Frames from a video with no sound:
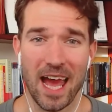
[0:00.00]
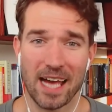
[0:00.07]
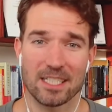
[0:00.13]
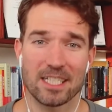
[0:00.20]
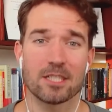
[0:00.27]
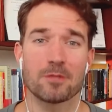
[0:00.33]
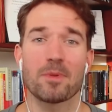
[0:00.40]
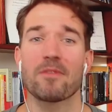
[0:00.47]

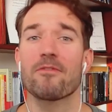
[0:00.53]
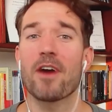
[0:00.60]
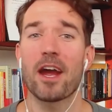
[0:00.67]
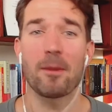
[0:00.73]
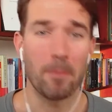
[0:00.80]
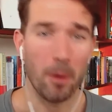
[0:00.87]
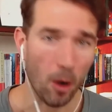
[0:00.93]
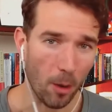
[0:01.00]
and seems to be
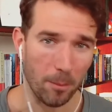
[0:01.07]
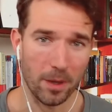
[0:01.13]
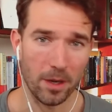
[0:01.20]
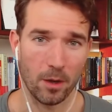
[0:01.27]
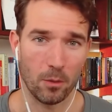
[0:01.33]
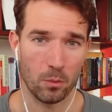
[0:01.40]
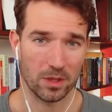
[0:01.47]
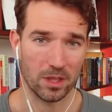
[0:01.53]
very
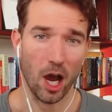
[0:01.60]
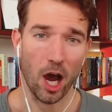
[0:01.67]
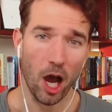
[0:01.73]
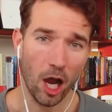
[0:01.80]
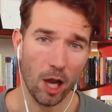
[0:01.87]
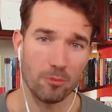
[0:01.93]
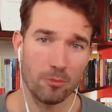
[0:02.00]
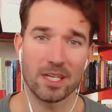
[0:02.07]
popular with the
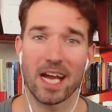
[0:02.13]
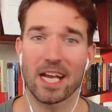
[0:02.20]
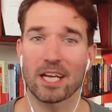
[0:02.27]
hybrid